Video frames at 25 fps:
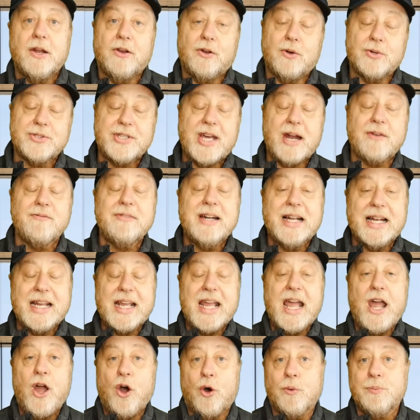Of course, that really
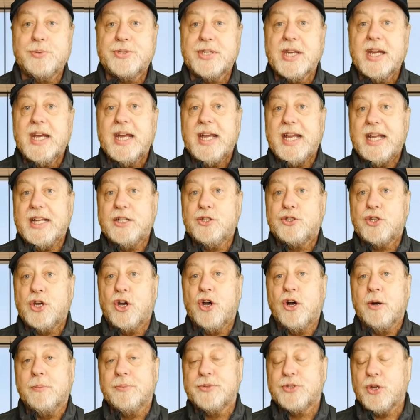helps in
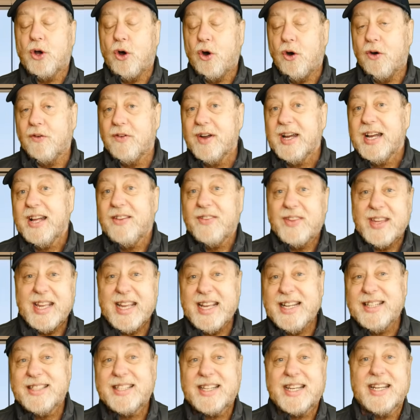terms of the
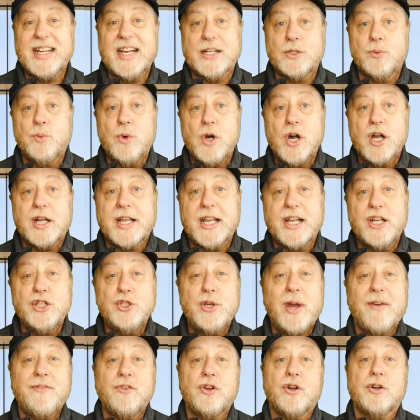interconnect working, because
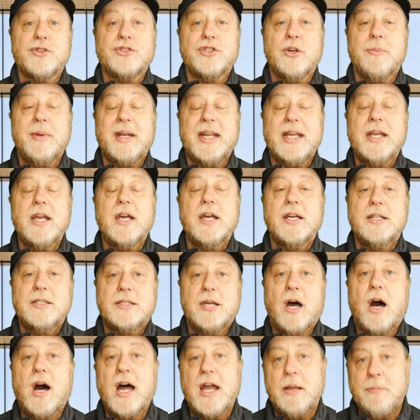you haven't got so many
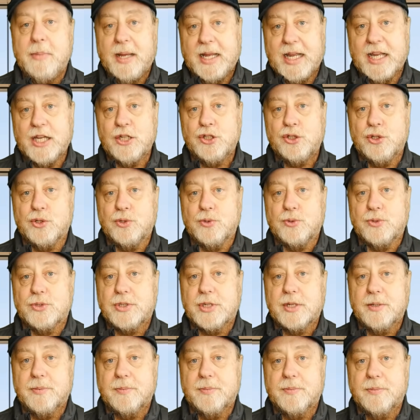timing issues.
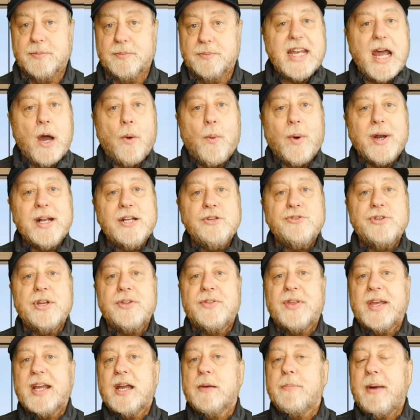Now, one interesting
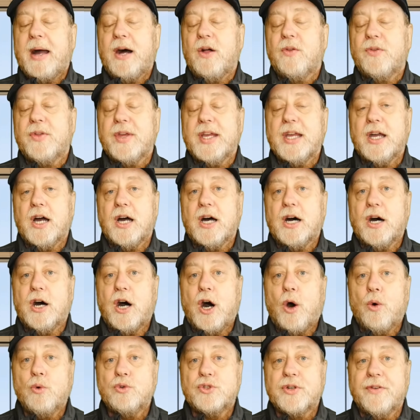thing about the
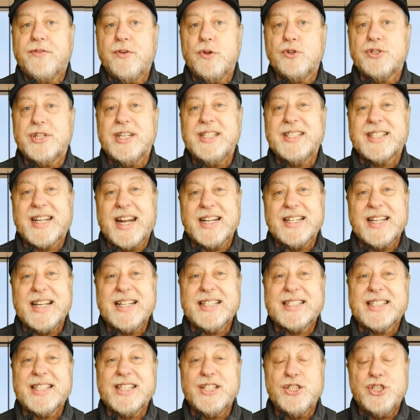UltraFusion interconnect
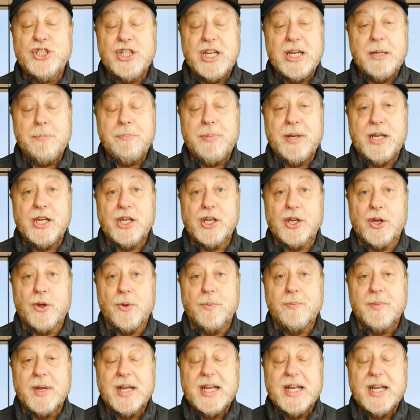is the GPU.